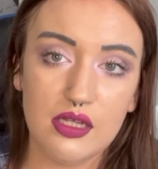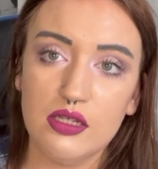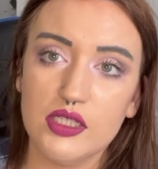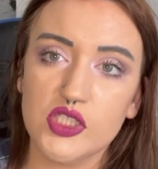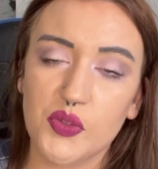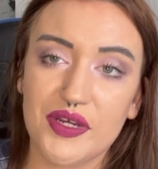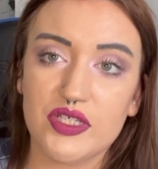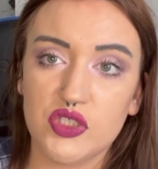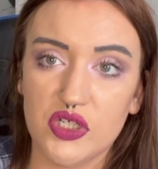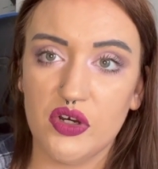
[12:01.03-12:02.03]
so I
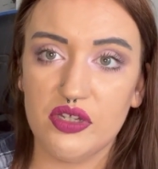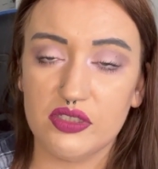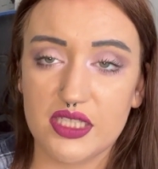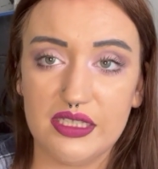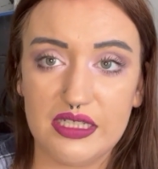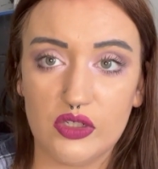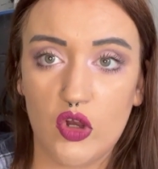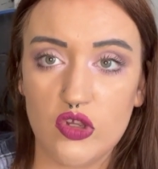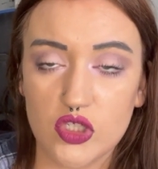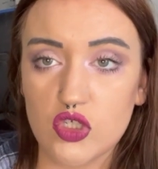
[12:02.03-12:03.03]
do not need to
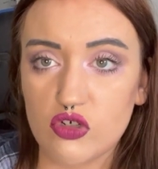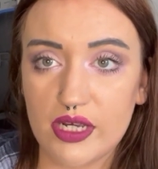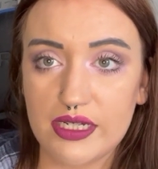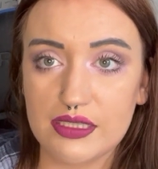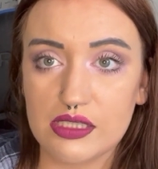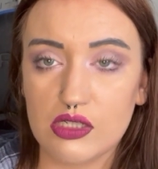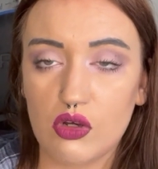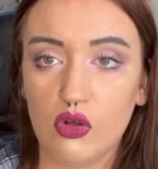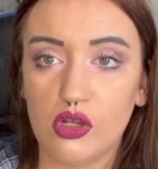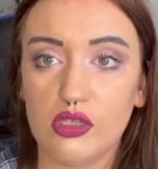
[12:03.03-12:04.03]
concentrate
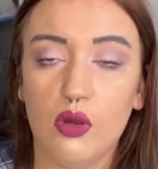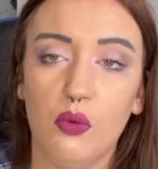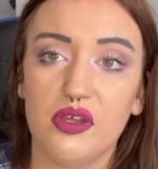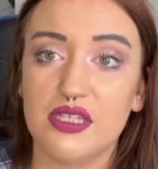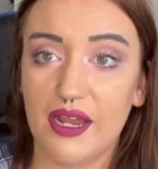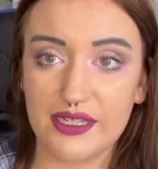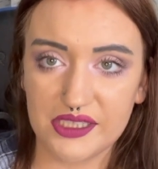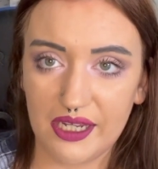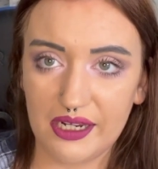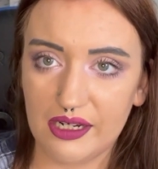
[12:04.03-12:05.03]
on what they're
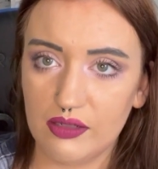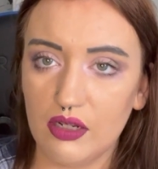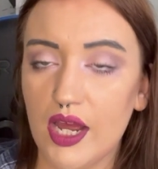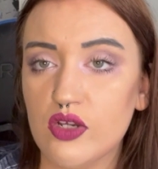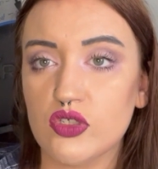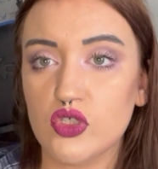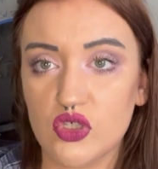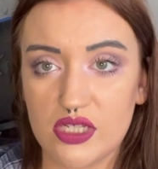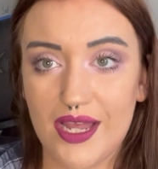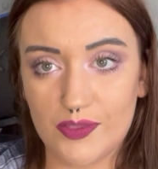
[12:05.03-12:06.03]
saying. I just use
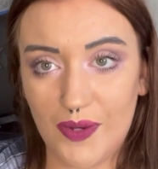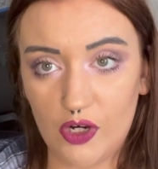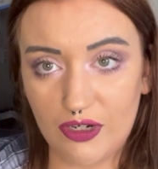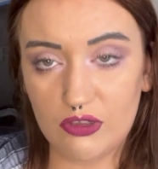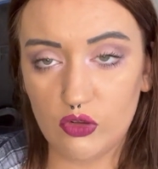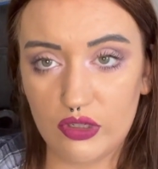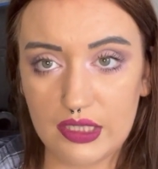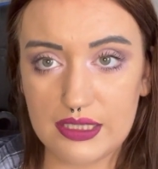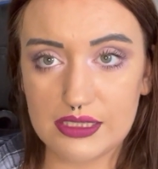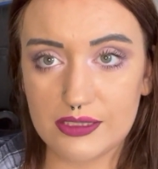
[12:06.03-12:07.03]
it as background
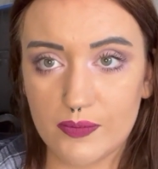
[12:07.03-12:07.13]
noise.